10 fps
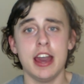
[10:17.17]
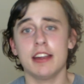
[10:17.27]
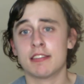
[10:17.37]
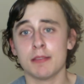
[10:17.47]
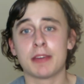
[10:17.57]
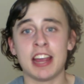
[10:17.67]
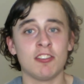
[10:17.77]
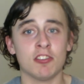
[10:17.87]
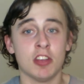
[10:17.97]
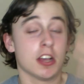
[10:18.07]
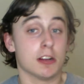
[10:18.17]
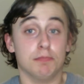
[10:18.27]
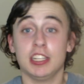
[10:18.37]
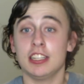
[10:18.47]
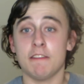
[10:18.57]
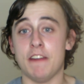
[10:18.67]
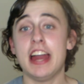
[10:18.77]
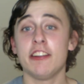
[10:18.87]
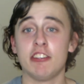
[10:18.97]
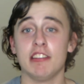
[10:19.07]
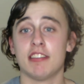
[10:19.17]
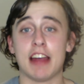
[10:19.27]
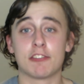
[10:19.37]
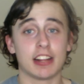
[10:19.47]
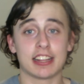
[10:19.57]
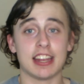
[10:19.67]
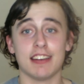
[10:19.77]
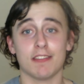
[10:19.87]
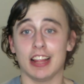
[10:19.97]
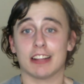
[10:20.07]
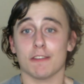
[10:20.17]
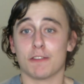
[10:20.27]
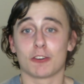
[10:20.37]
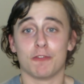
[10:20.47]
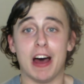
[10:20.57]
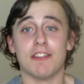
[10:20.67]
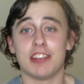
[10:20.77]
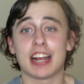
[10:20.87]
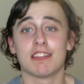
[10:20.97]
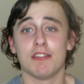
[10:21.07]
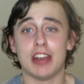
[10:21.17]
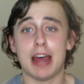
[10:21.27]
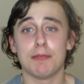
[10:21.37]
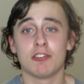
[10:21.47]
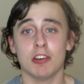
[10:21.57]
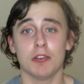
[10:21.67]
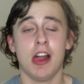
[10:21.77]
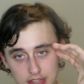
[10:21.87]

and in some cases completely vanishes after like the like the first five seconds of an episode.